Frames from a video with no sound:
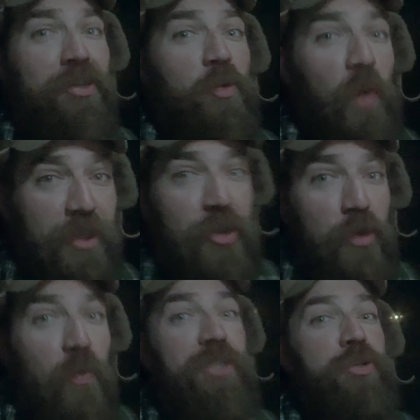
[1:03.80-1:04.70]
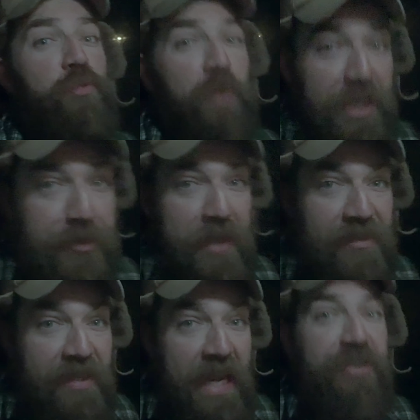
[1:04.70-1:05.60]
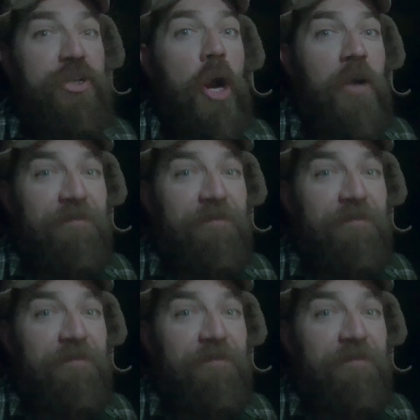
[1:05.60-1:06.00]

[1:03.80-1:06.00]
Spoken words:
on what to do once you reach your destination are